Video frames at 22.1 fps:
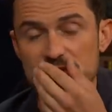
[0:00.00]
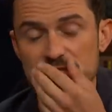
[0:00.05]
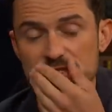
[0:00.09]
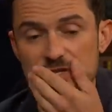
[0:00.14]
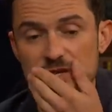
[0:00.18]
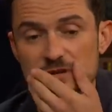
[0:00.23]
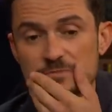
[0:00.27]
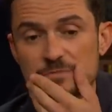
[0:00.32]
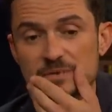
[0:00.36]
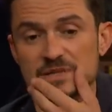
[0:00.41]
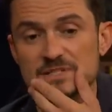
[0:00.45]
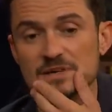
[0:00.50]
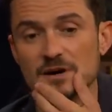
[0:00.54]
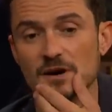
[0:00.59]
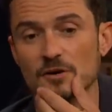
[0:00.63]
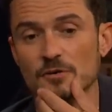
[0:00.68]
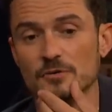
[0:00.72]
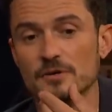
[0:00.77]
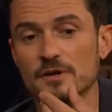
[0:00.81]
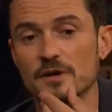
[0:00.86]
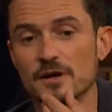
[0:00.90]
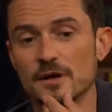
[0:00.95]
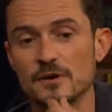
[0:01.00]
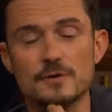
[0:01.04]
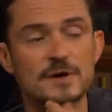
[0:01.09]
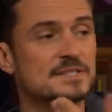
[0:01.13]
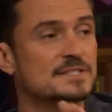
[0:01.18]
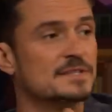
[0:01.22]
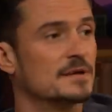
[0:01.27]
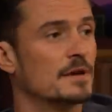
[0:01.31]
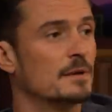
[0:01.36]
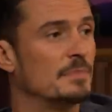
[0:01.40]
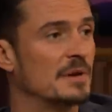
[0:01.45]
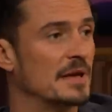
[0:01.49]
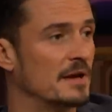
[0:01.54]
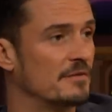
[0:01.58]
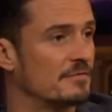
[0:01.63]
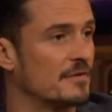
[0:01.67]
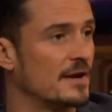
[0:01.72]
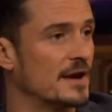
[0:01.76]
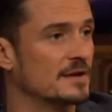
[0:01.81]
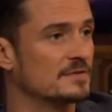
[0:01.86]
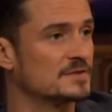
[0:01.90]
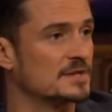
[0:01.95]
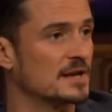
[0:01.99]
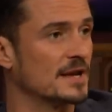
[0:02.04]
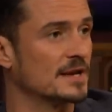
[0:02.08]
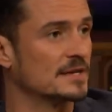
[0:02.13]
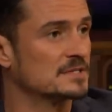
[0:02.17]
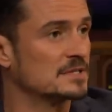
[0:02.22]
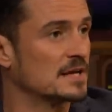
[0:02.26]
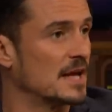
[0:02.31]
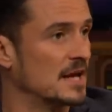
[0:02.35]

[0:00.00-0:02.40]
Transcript: the truth be told, who isn't a bit afraid of snakes